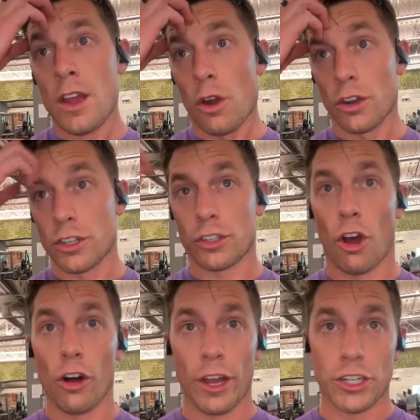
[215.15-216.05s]
or just
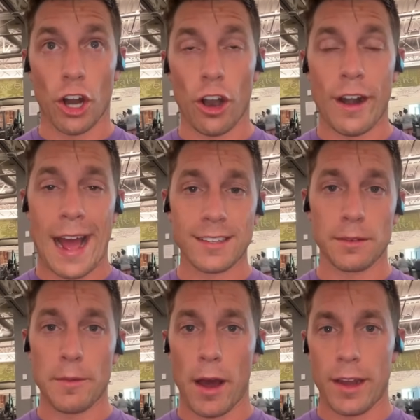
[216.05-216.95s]
call HR and ask
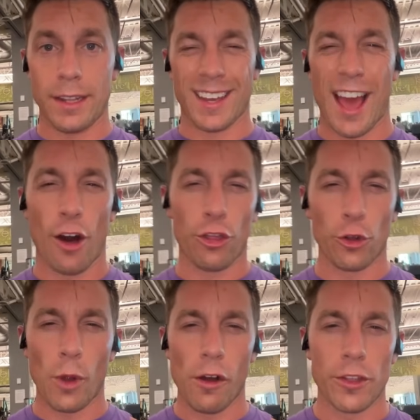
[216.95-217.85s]
them about any like health or
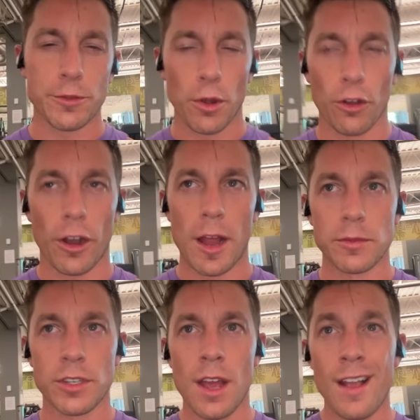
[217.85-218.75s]
wellness
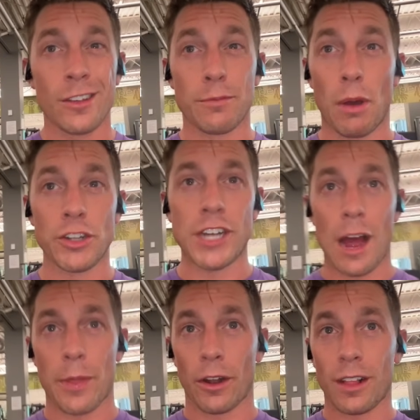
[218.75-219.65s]
programs. There's a bunch
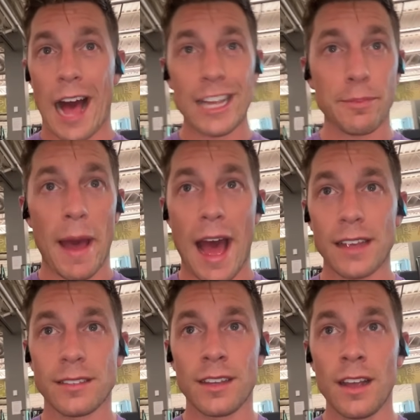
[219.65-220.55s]
out there.
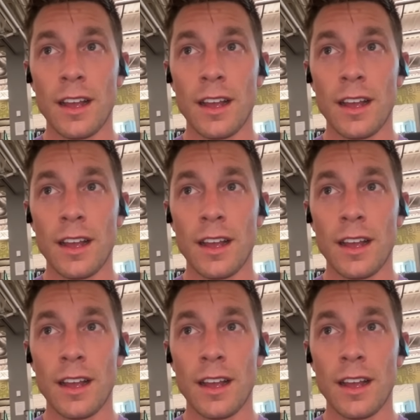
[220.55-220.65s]
ClassPass.